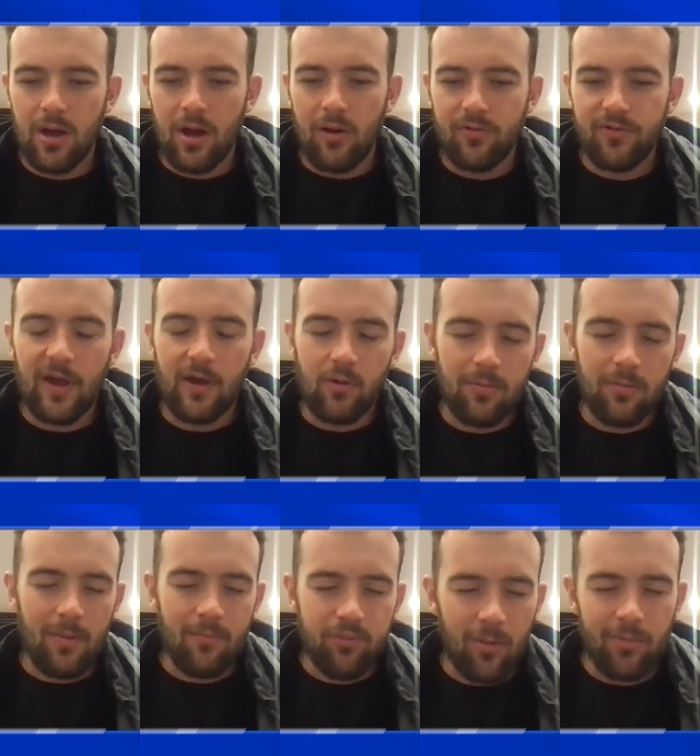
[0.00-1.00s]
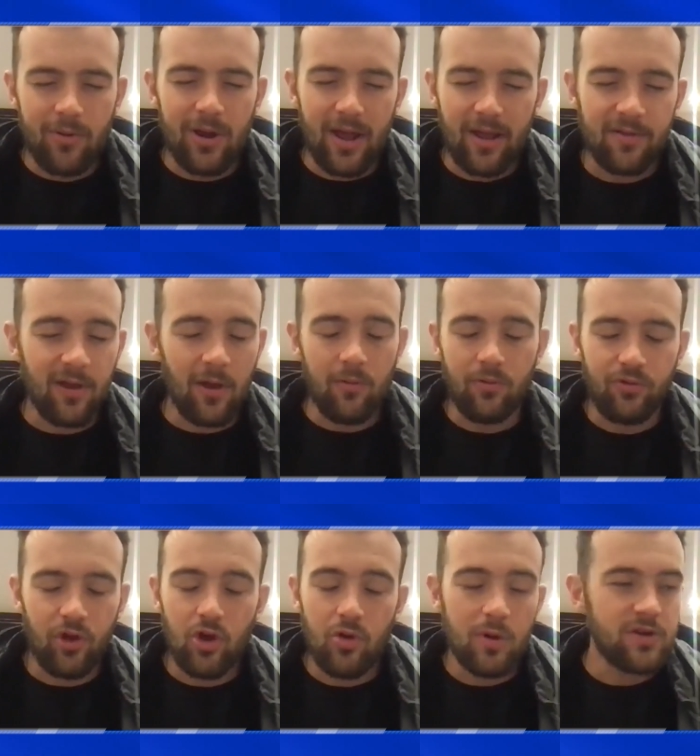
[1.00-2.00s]
I'll cycle at my proper like zone
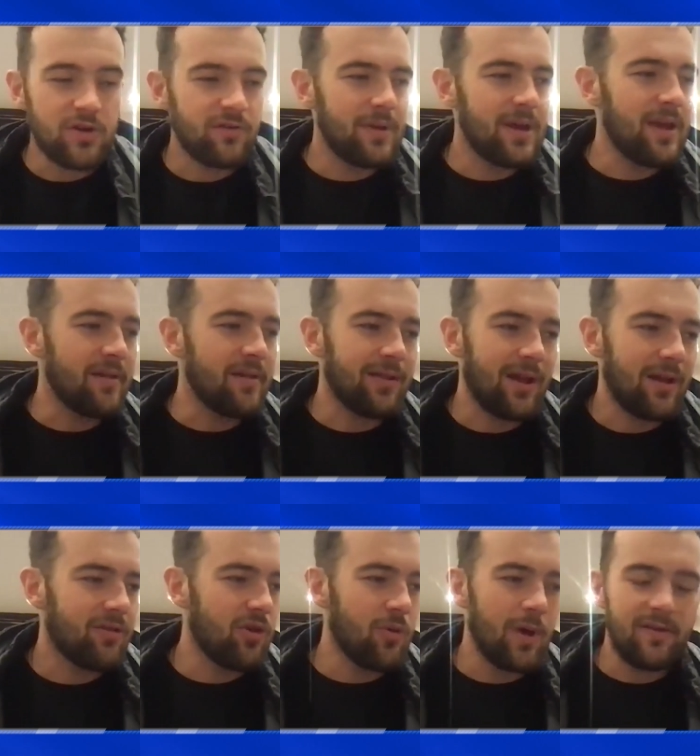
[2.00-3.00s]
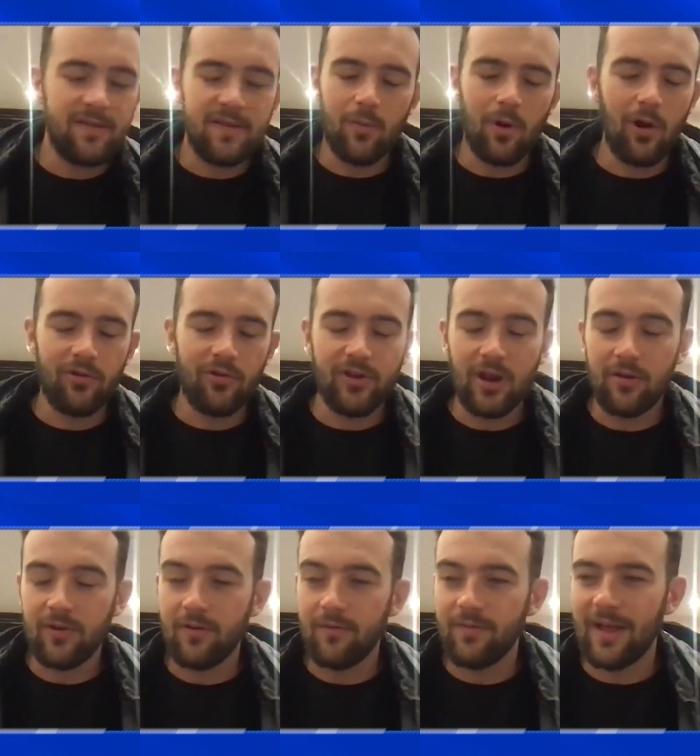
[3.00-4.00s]
2, which for me is like 280 watts, you
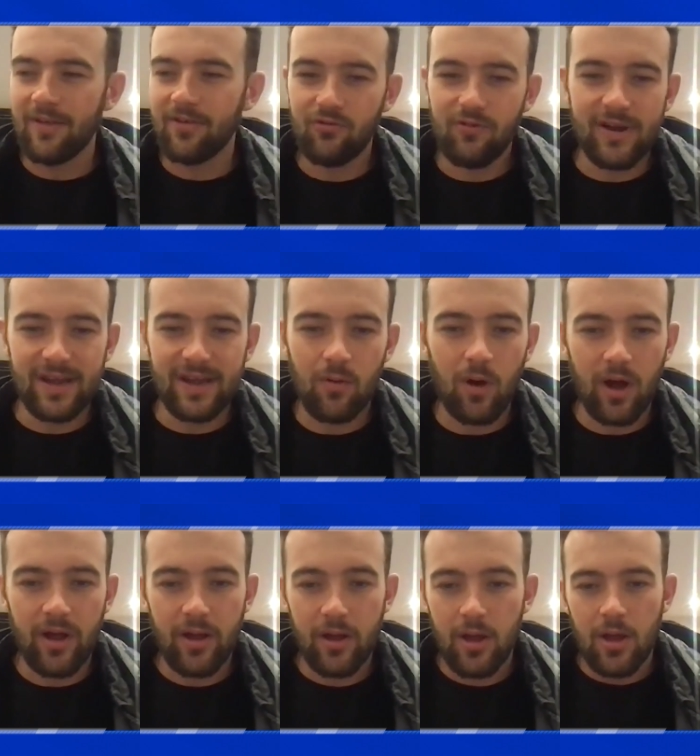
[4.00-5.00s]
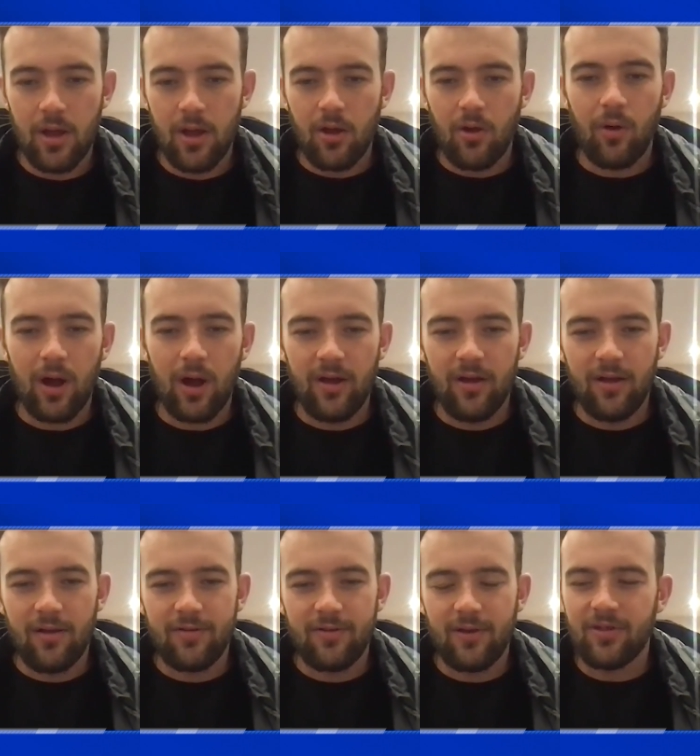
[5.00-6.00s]
know. So if that's already quite
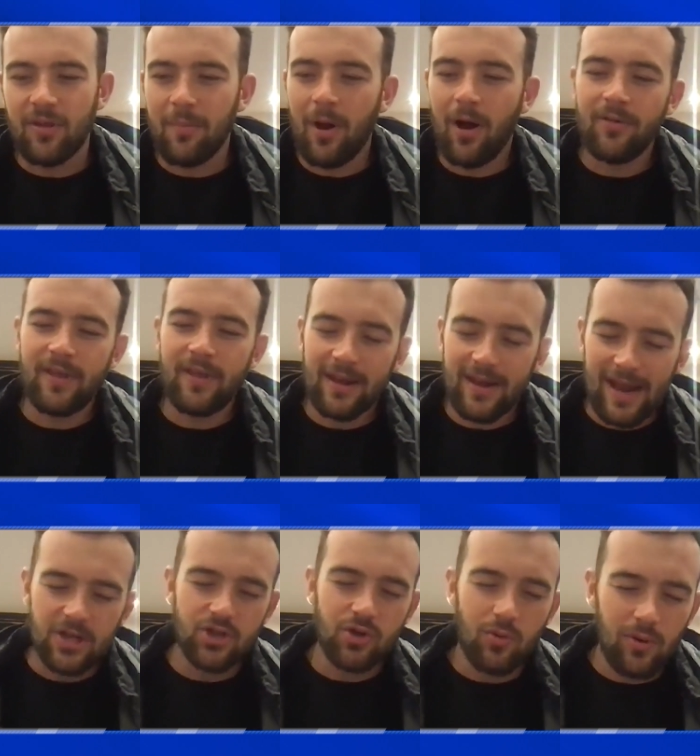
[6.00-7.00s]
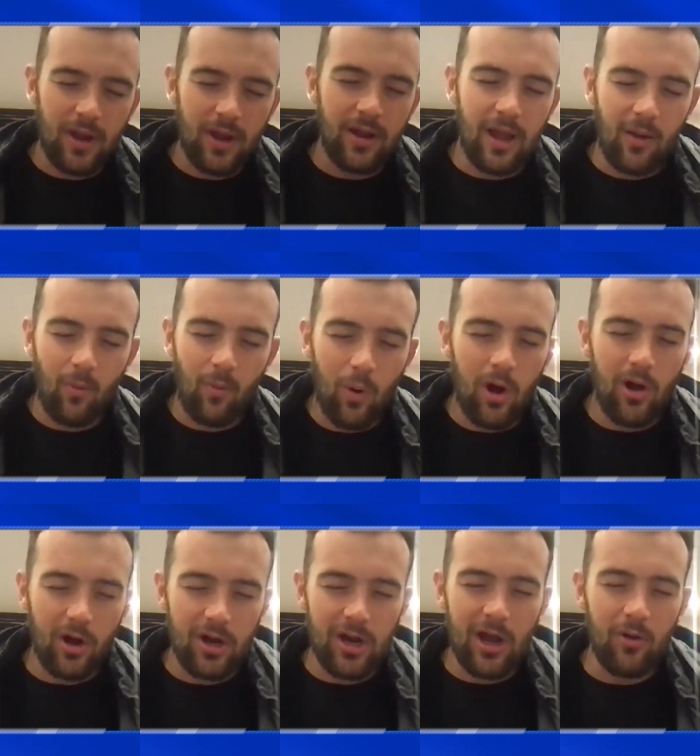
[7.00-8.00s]
so demanding, an actual like
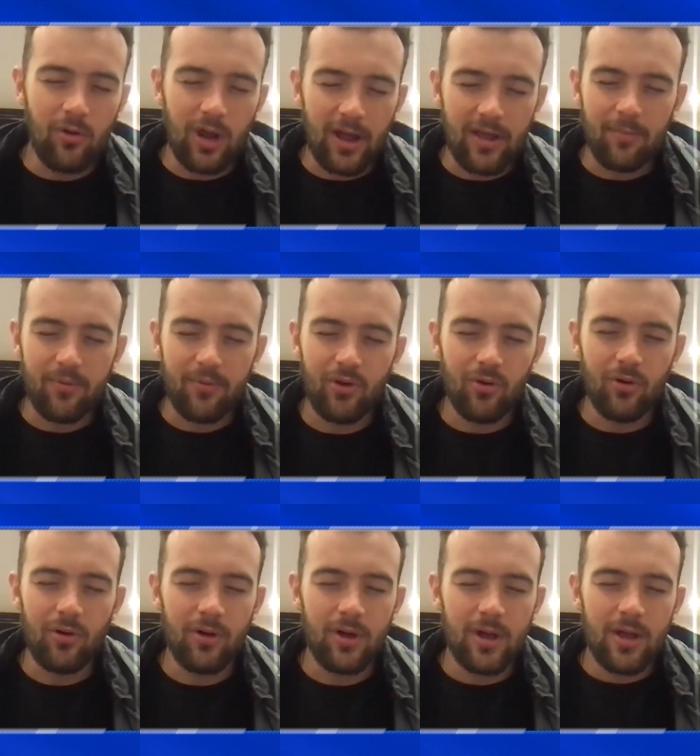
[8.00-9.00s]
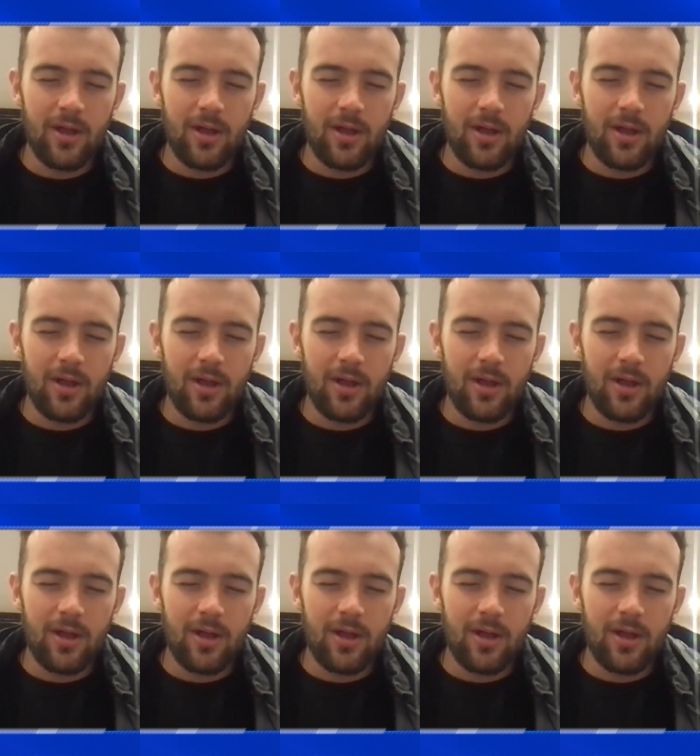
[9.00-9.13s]
workload, like the pure